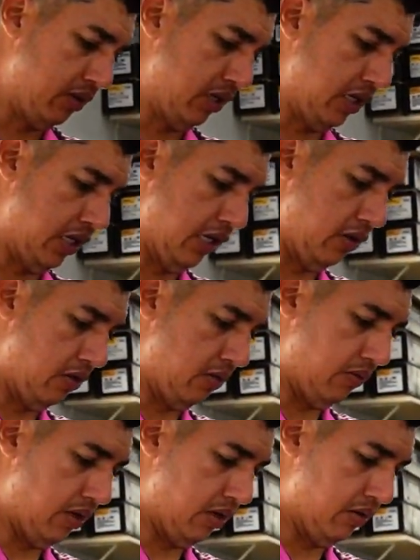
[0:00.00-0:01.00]
it
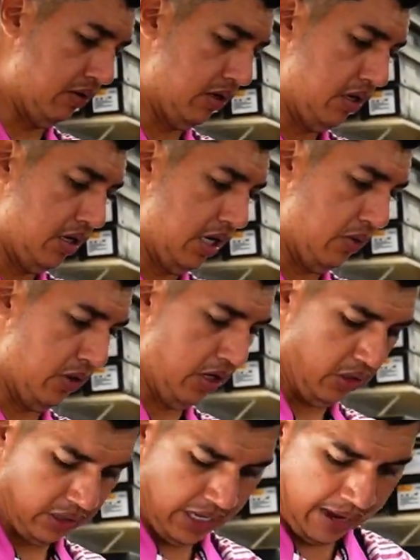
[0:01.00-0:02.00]
wouldn't
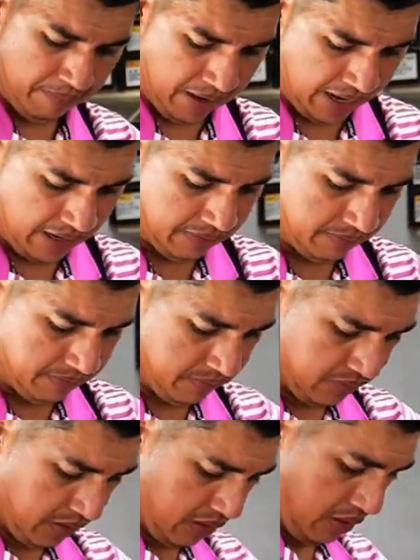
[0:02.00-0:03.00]
look that bad.
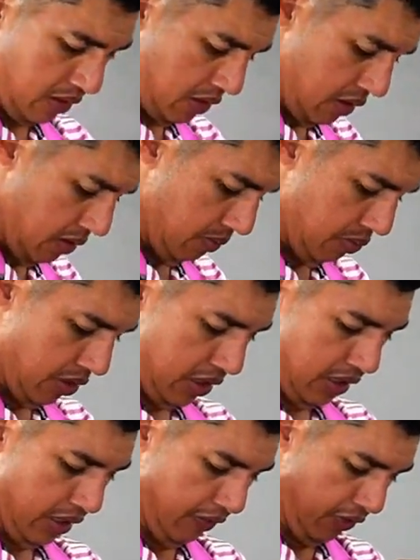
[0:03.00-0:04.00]

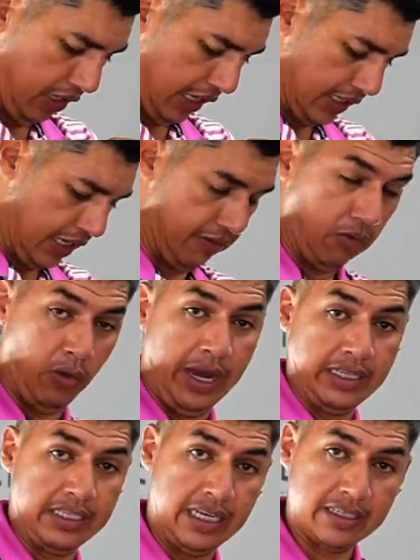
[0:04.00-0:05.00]
But if you guys have a
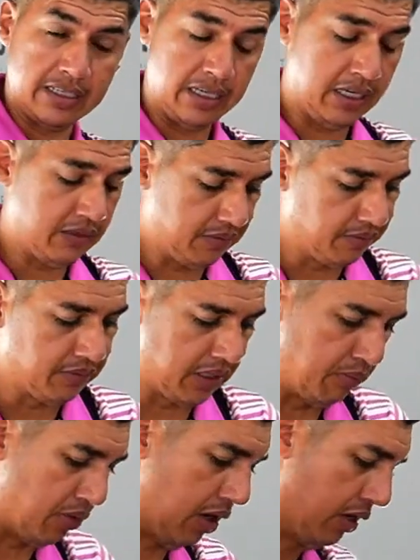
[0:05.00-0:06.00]
white Tesla,
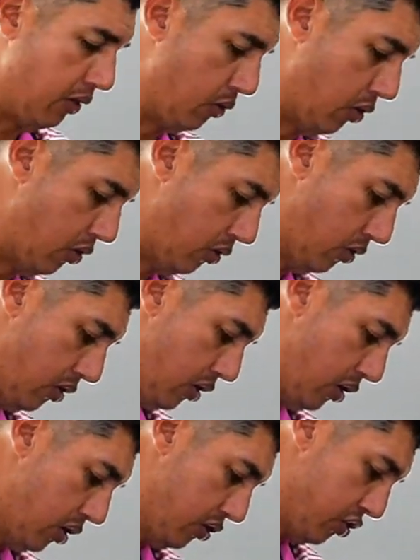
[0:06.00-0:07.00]
it probably will
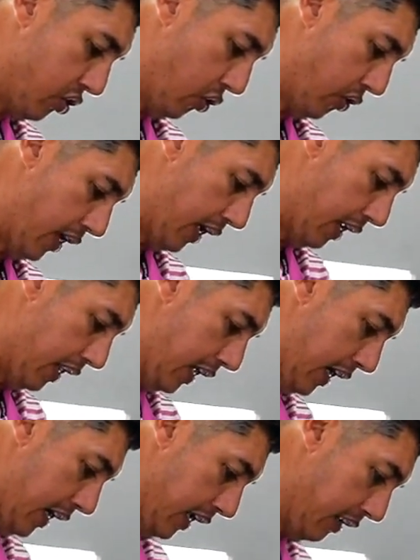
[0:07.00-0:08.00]
show that
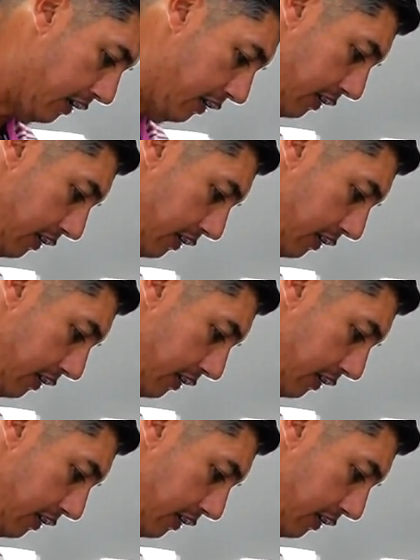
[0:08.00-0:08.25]
line